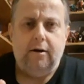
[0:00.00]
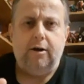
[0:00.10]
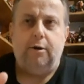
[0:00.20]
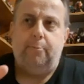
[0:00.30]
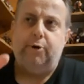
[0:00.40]

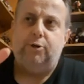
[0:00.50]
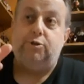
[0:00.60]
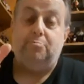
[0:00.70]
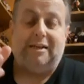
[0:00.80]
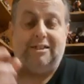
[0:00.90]
compared to
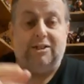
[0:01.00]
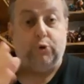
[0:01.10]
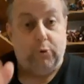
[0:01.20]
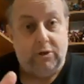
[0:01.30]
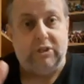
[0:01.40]
Magic
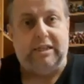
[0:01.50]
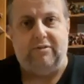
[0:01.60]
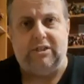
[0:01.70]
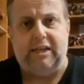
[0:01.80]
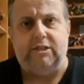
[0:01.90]
Square's
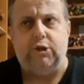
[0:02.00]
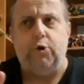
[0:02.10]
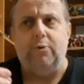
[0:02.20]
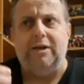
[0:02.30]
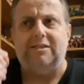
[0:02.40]
Devastator,
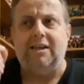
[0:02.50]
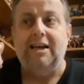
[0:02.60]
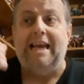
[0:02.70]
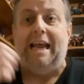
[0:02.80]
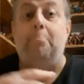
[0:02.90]
who is,
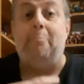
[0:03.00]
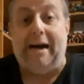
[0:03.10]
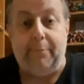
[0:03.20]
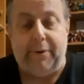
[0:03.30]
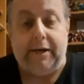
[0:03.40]
in my
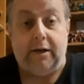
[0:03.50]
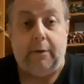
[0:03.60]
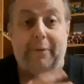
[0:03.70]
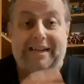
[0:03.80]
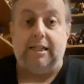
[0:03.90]
opinion, a
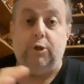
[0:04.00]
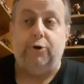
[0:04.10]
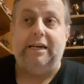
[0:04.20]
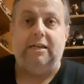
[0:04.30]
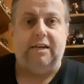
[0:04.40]
better
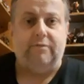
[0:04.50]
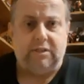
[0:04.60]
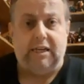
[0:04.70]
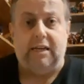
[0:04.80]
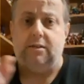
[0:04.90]
looking
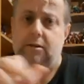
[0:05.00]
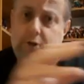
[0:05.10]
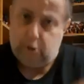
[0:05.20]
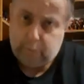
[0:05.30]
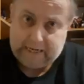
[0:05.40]
Devastator than
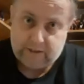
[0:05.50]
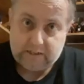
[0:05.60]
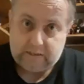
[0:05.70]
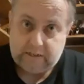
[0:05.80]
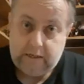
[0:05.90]
Newage
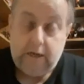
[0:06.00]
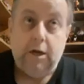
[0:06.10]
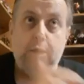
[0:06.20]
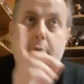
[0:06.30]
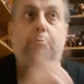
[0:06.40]
is.
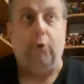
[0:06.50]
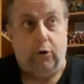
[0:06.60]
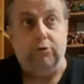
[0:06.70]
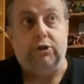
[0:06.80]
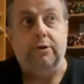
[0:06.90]

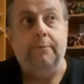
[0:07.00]
But